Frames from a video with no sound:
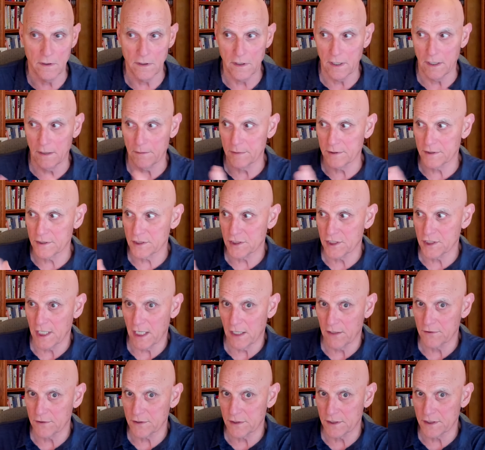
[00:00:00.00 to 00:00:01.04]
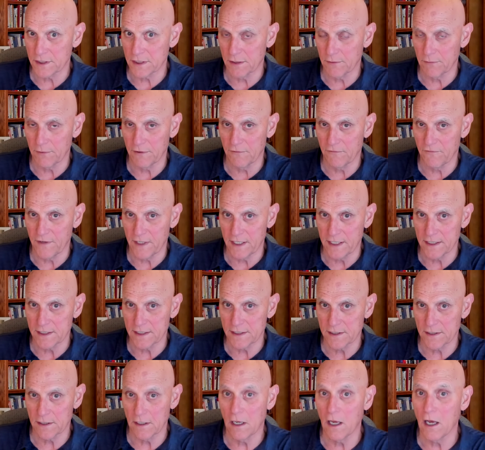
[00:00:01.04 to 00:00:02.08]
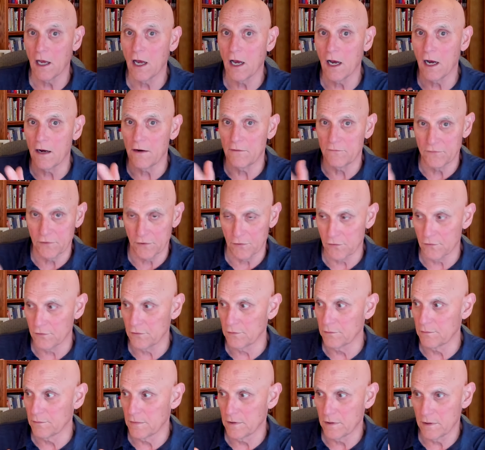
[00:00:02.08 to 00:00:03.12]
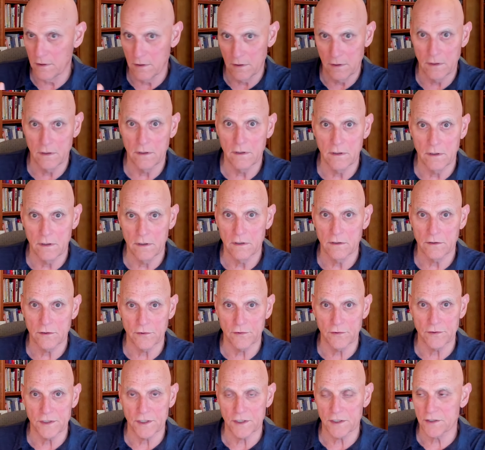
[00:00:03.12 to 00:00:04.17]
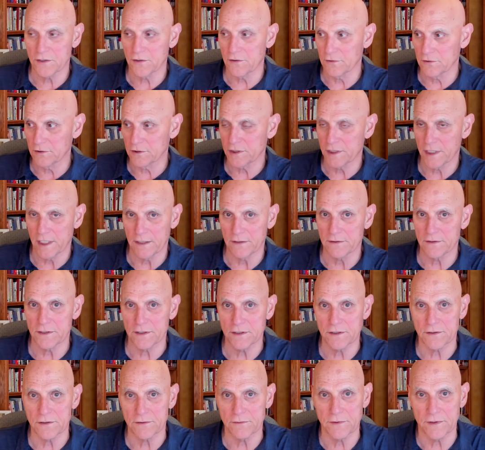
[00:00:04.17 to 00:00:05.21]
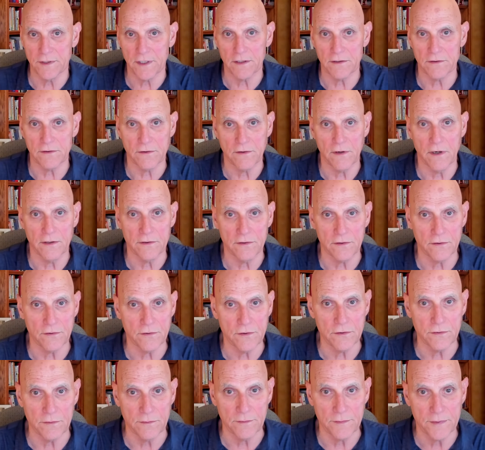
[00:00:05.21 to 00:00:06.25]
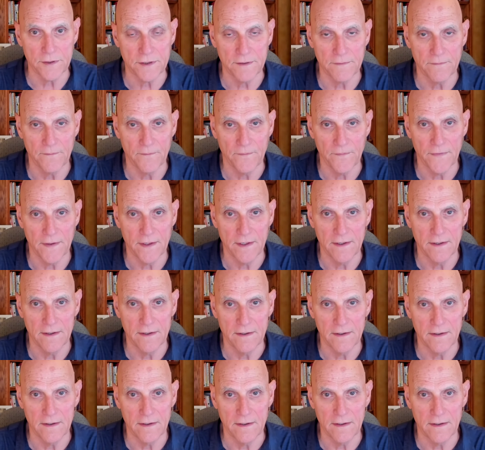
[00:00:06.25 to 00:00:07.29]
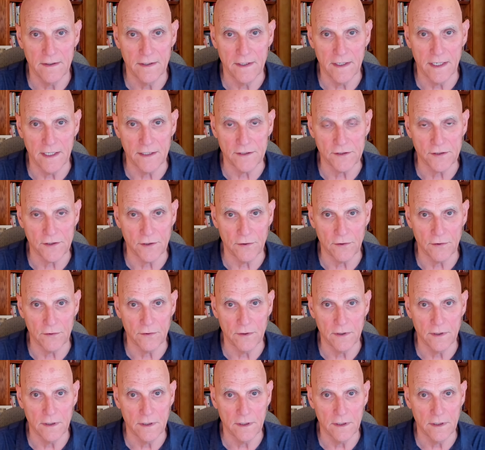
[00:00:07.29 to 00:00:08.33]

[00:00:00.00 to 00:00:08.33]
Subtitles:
How about the challenges that we face of the group towards external challenges or with other groups? And so,